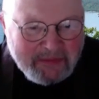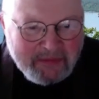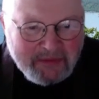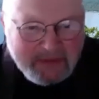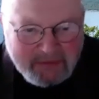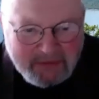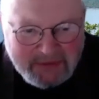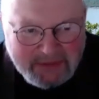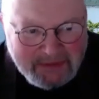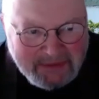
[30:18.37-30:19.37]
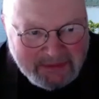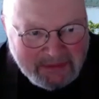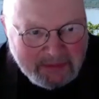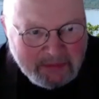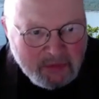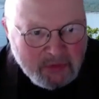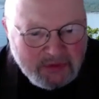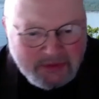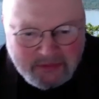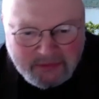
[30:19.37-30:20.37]
feeling we need to do
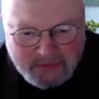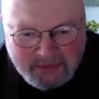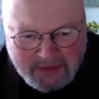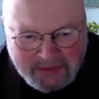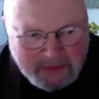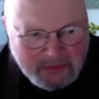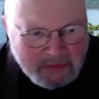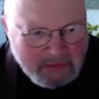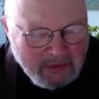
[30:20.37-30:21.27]
this or do that, to